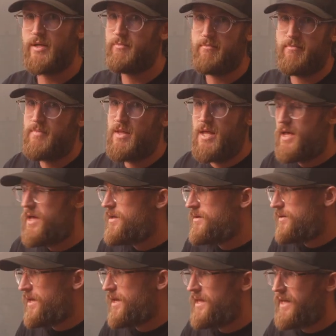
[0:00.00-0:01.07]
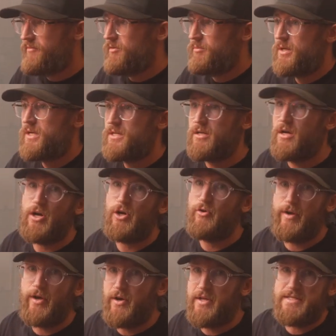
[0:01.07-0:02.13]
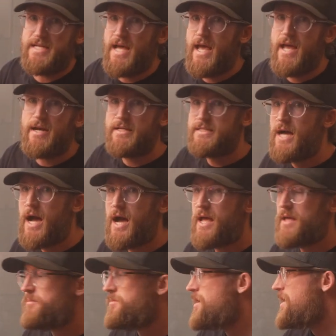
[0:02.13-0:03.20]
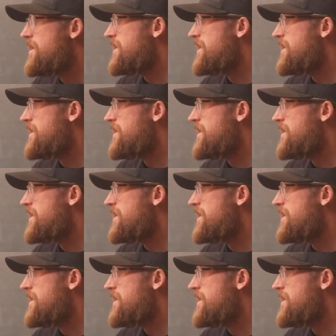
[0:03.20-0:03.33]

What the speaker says: and getting everybody to agree on a day and a time,